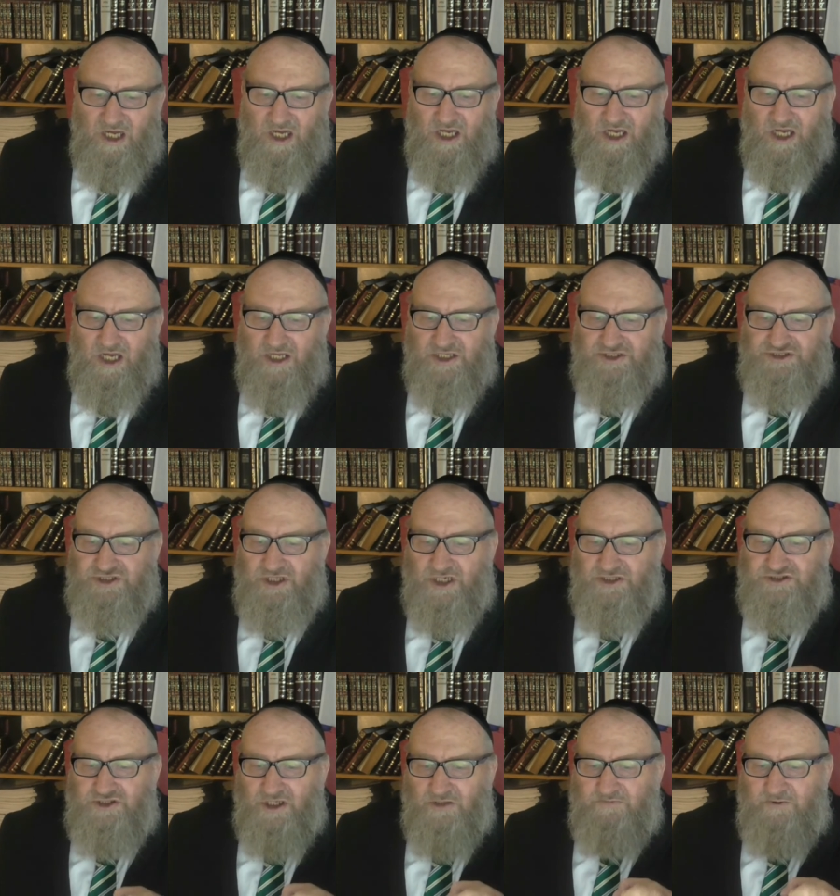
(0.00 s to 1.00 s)
A, a,
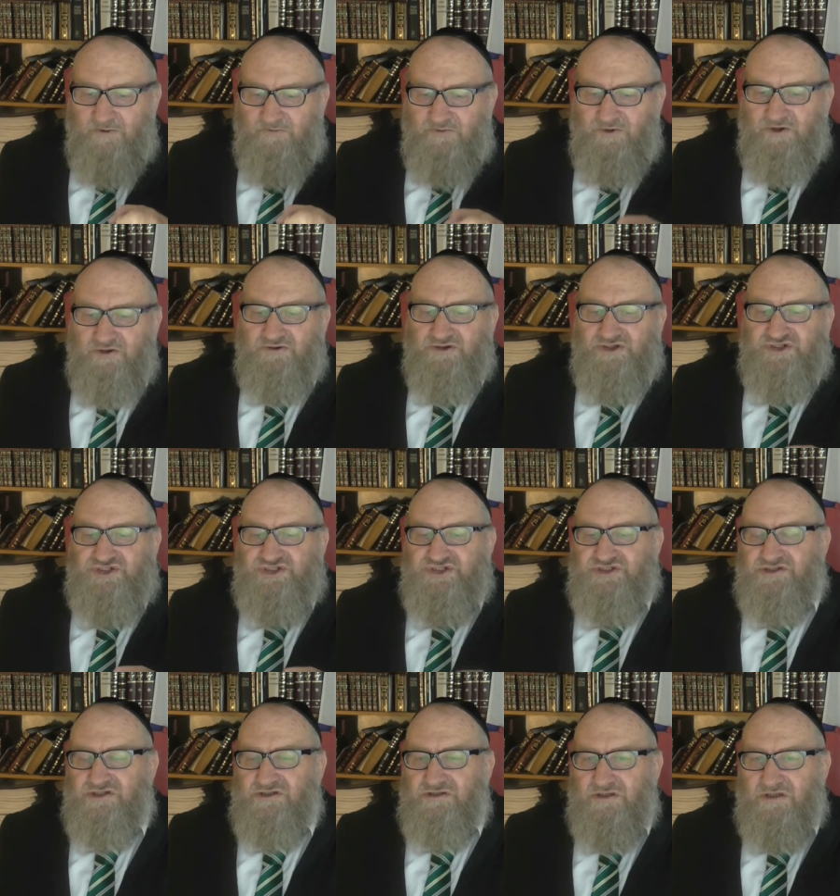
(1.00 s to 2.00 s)
a type of
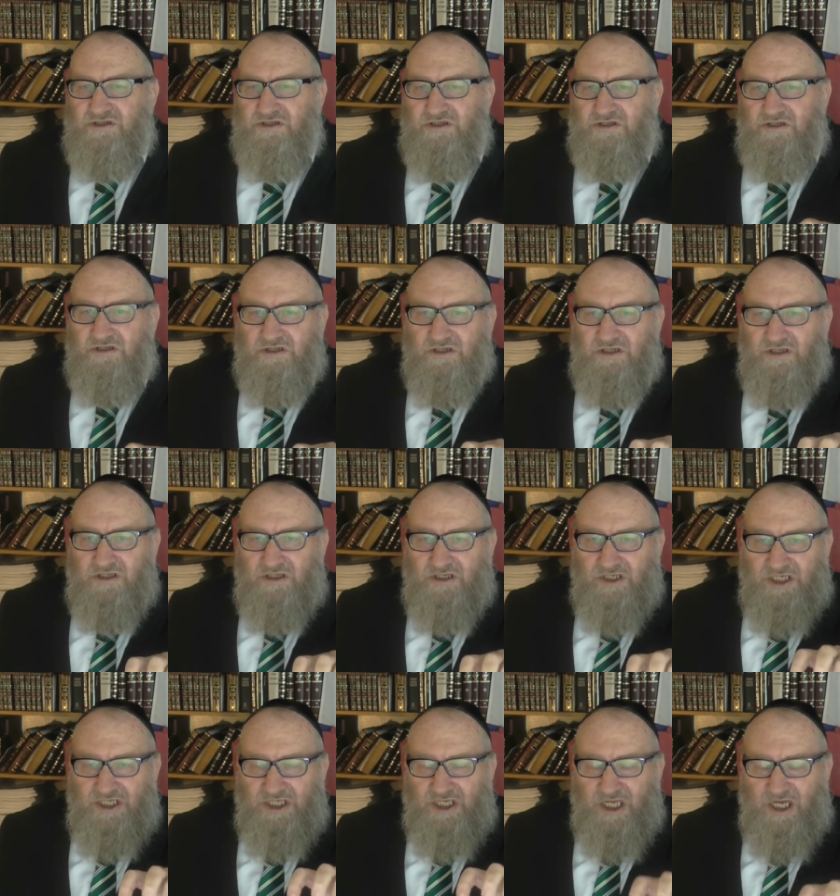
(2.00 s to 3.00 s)
virus
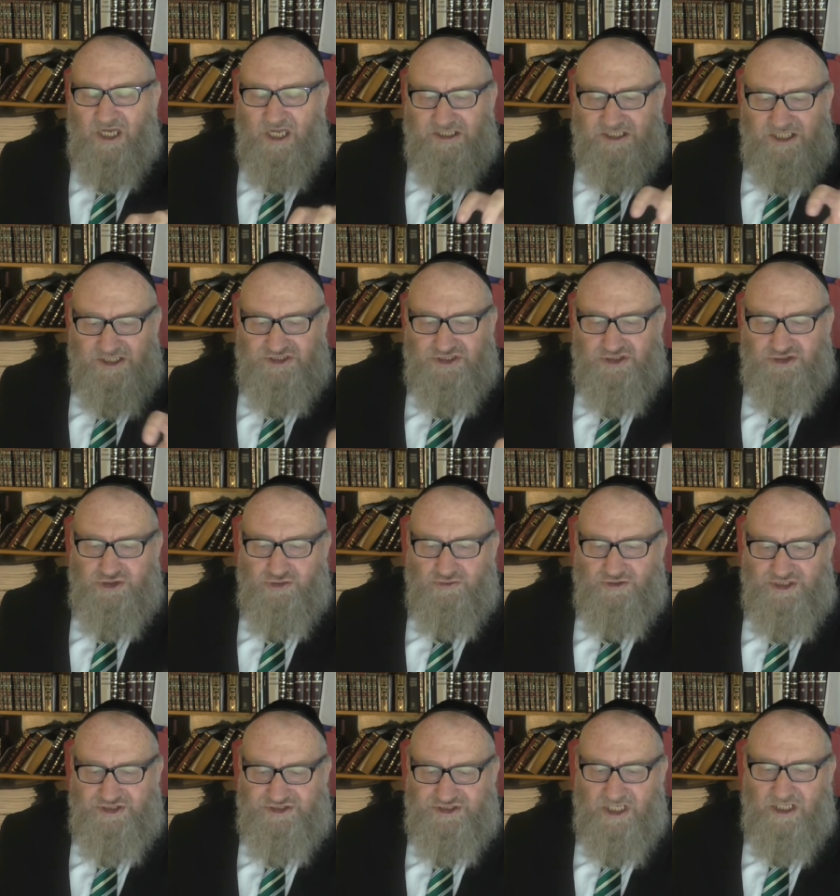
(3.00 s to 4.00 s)
uh, gets
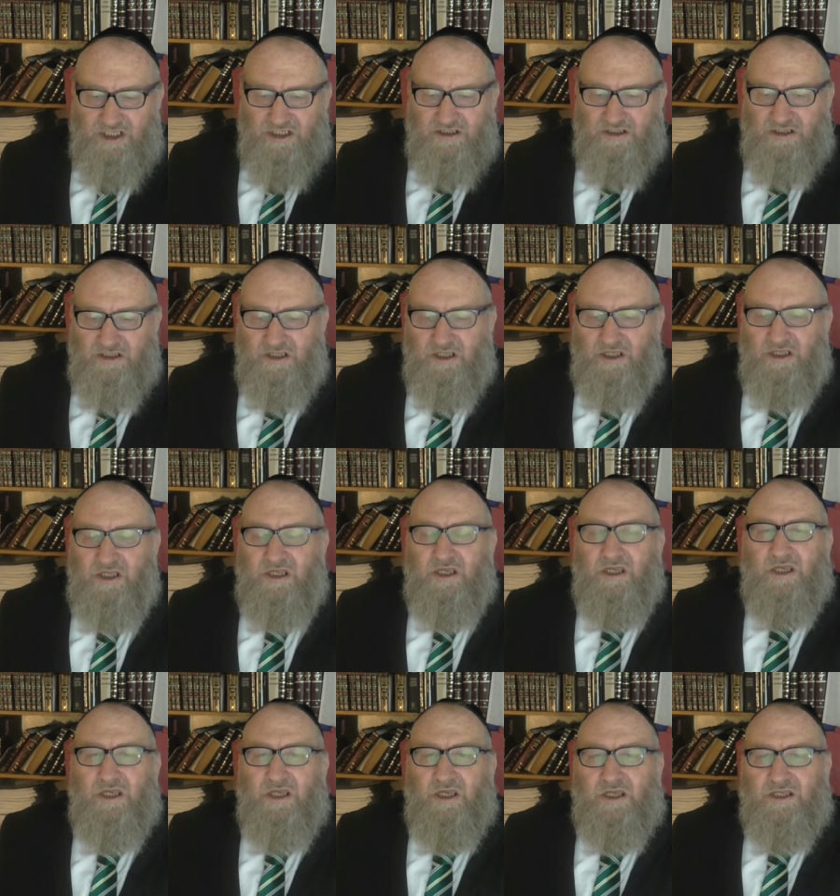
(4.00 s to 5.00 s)
into a cell,
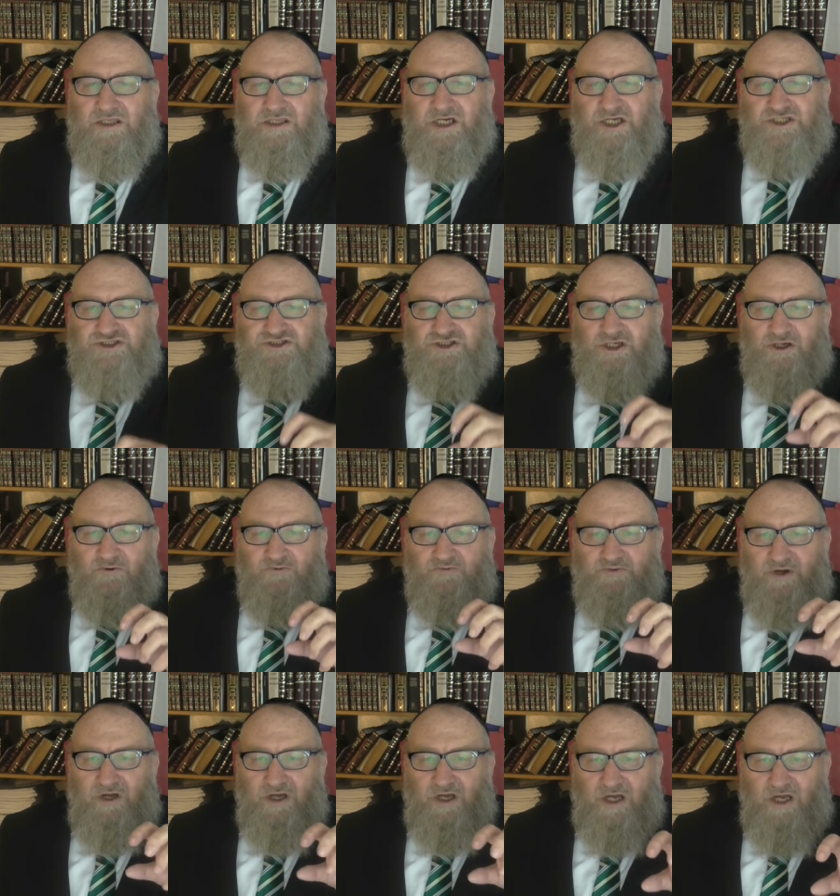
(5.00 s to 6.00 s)
cuts
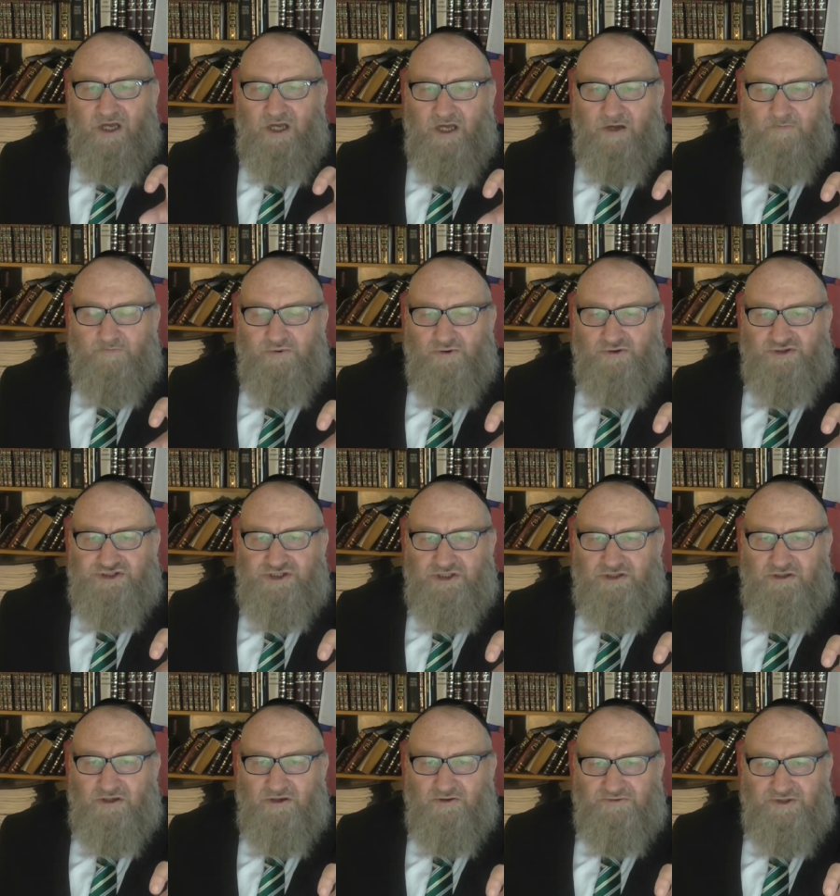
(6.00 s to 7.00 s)
off a
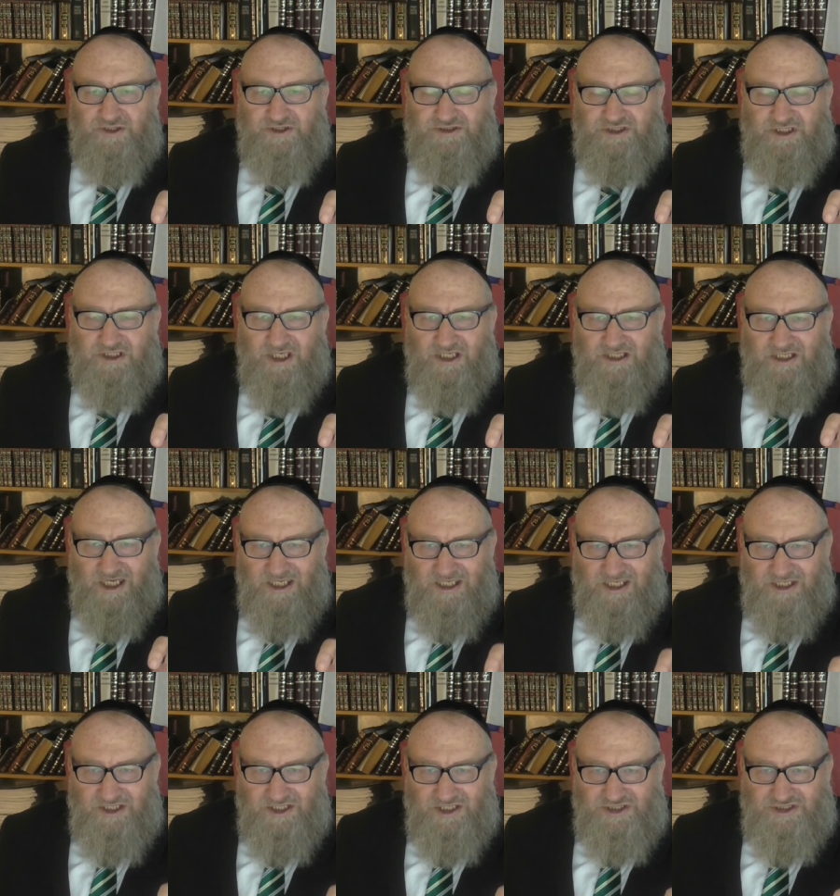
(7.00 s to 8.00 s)
portion of the
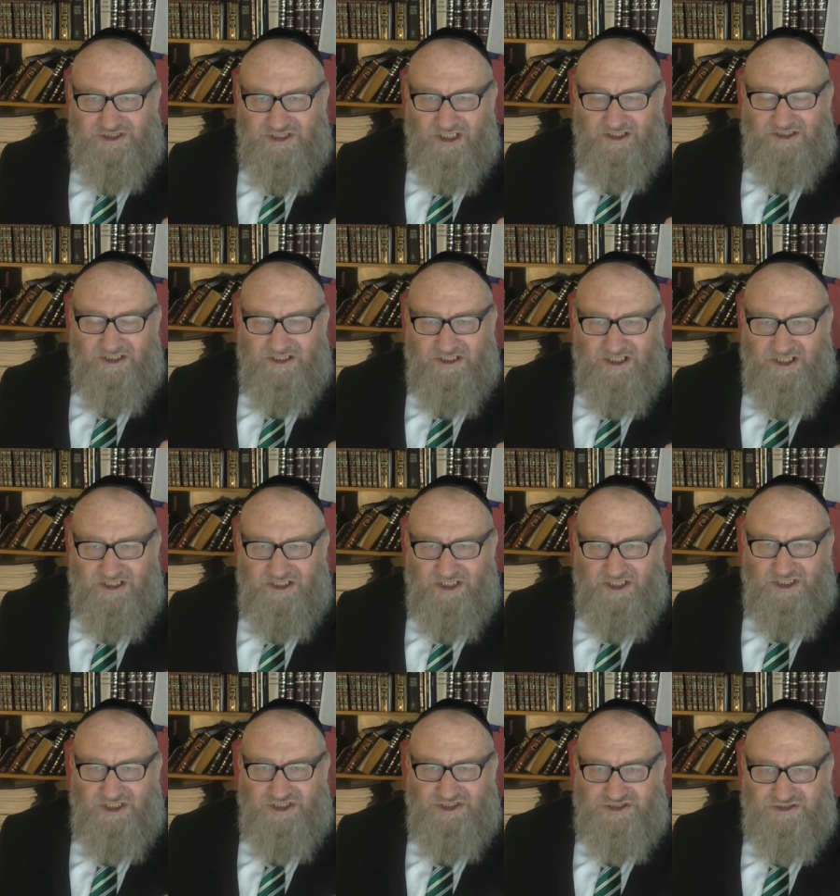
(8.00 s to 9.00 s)
DNA in the cell that it
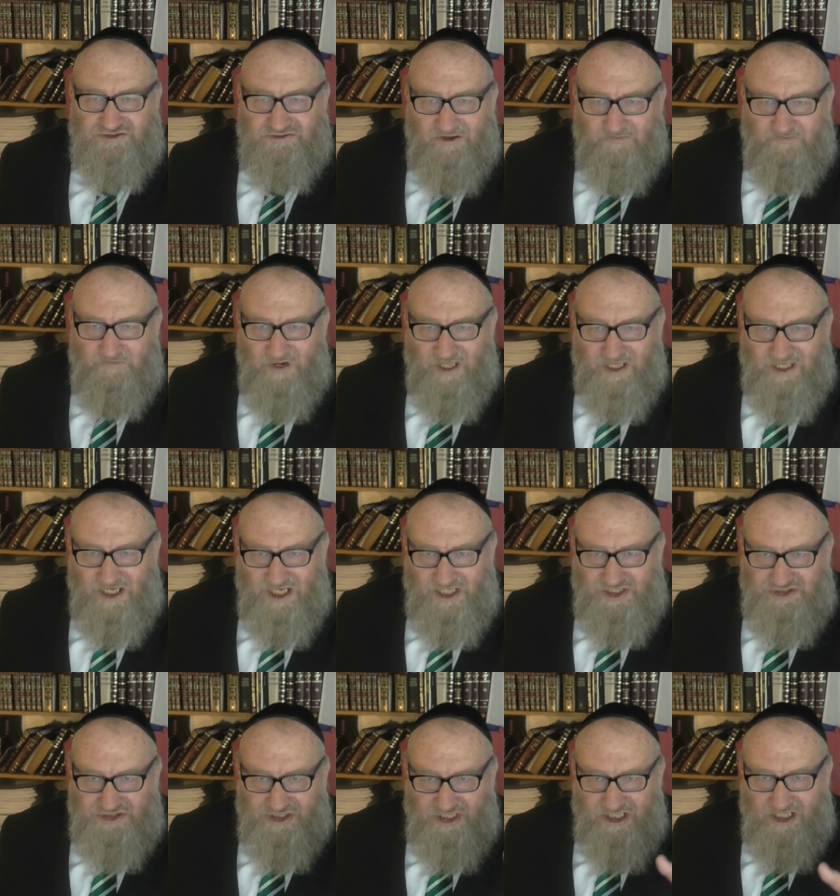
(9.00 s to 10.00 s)
needs,
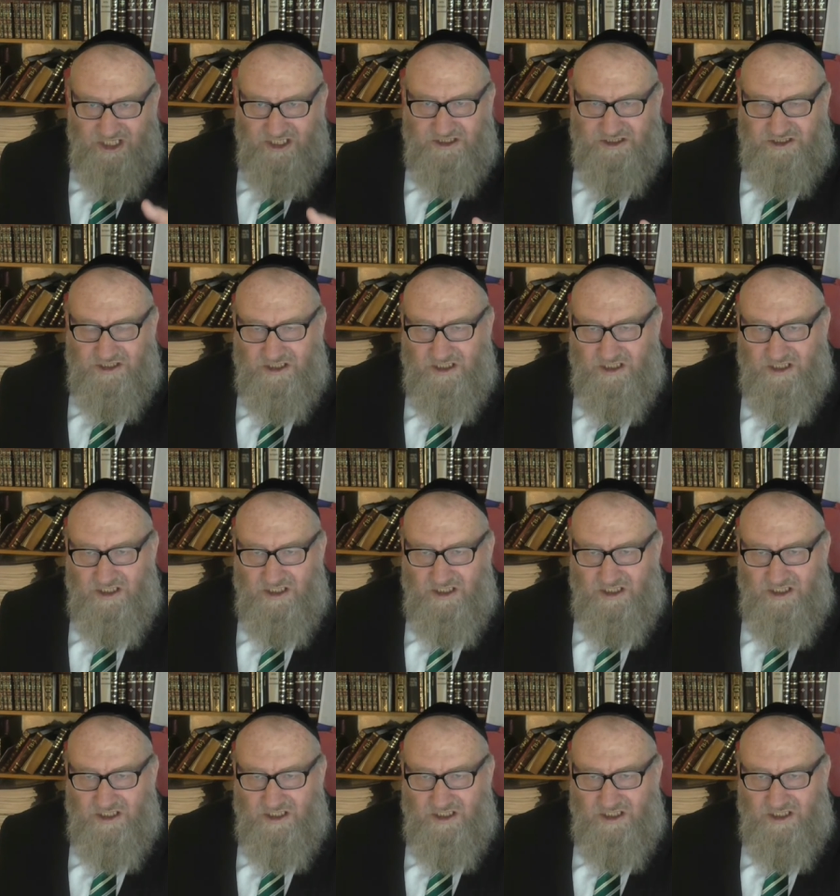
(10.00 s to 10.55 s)
replicates it,